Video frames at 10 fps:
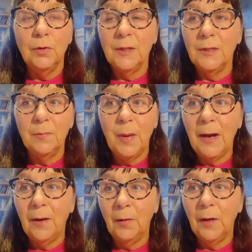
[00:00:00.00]

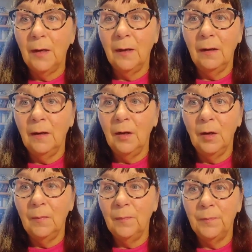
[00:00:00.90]

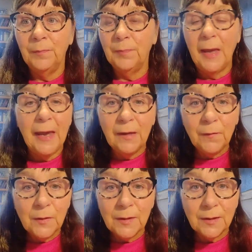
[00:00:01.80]
disempowering
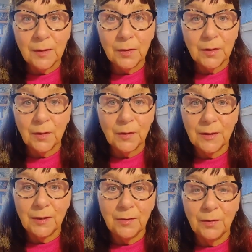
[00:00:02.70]
behaviours that are
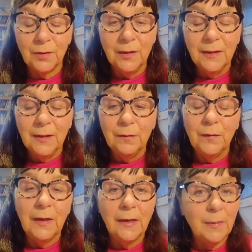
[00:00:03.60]
still
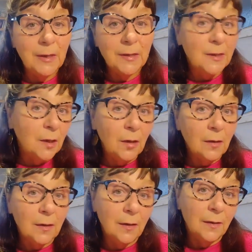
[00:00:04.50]
feeling a bit
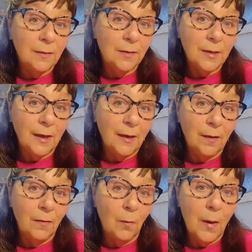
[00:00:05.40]
stuck and getting
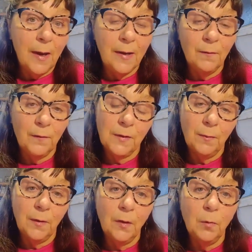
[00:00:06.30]
in the way of
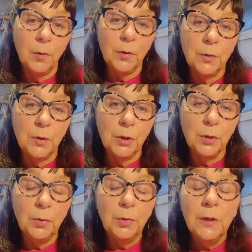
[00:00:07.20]
something you to
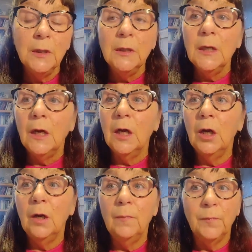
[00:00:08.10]
do.
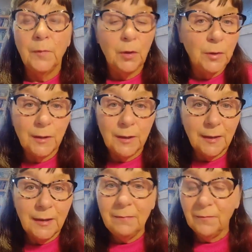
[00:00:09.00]

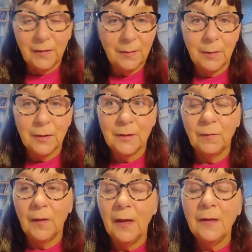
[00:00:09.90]
QTT, fabulous
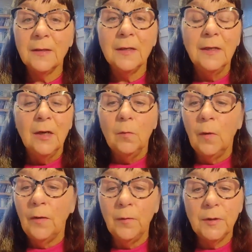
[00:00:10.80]
for that.
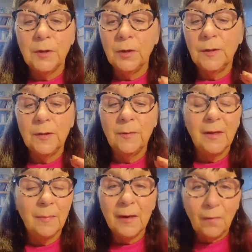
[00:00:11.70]
Whether it's just a
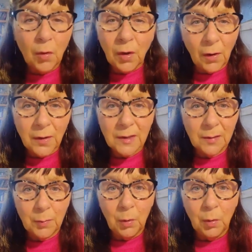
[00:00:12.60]
little bit of ongoing
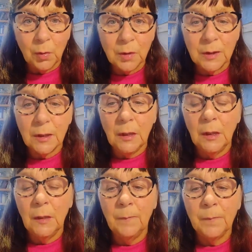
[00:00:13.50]
support
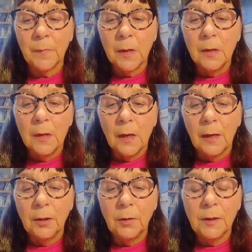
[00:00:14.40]
and
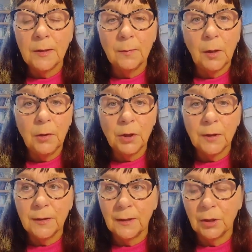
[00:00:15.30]
you need some
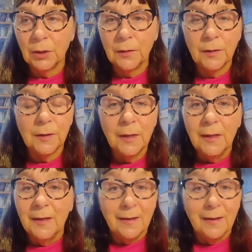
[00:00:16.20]
coaching sessions,